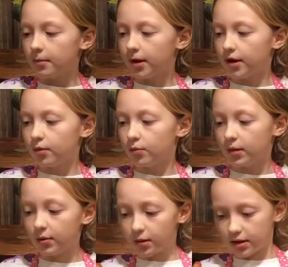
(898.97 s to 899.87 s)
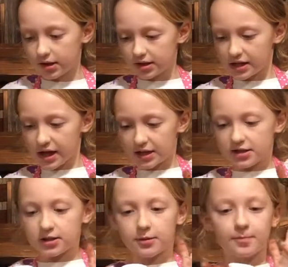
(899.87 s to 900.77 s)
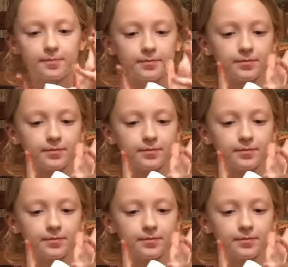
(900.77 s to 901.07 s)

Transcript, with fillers: but we wanted to add some.